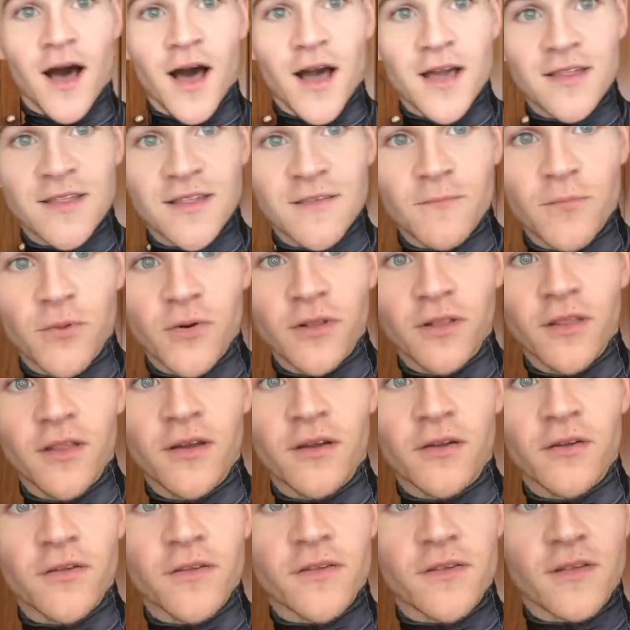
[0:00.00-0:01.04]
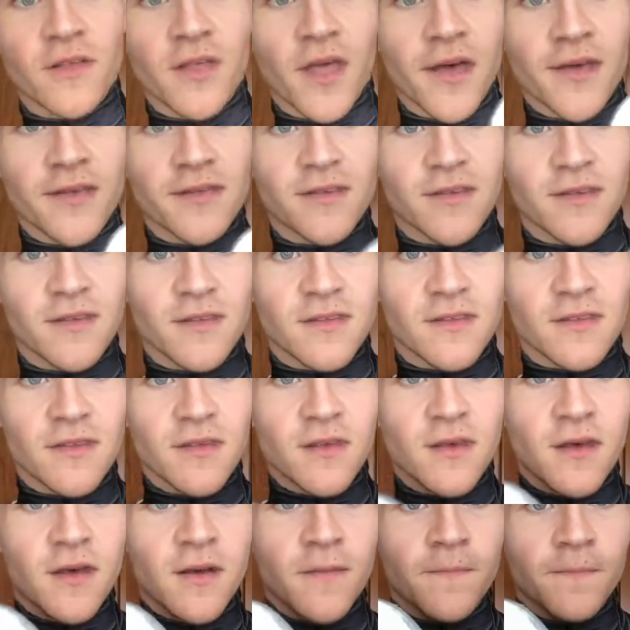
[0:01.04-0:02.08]
I just put little
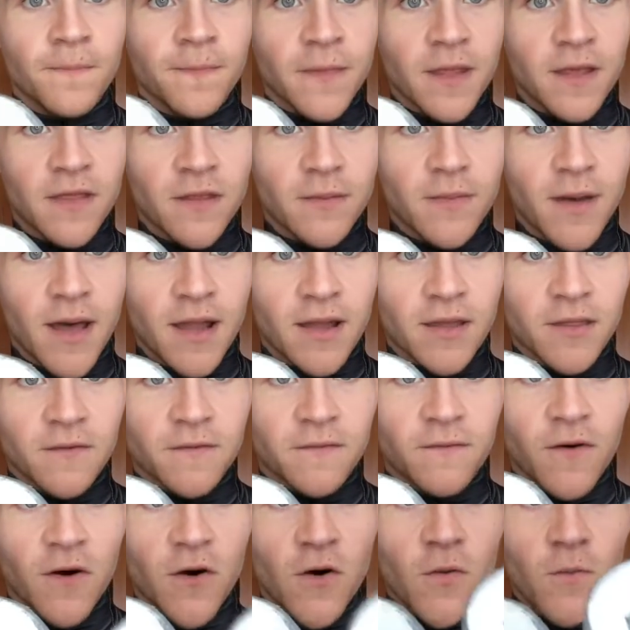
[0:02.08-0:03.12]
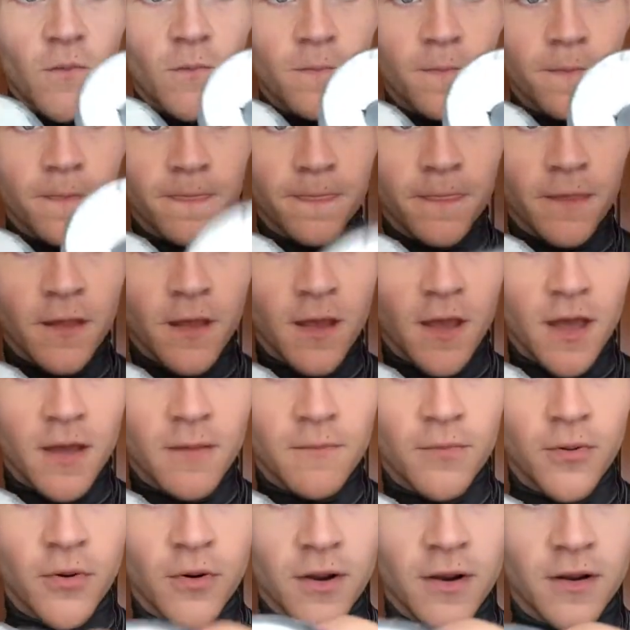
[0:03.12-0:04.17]
slices in the back of the foam
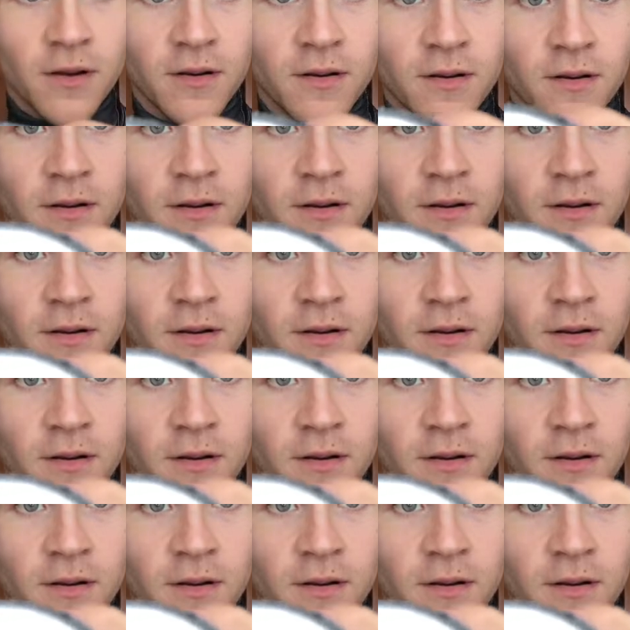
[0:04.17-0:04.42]
and put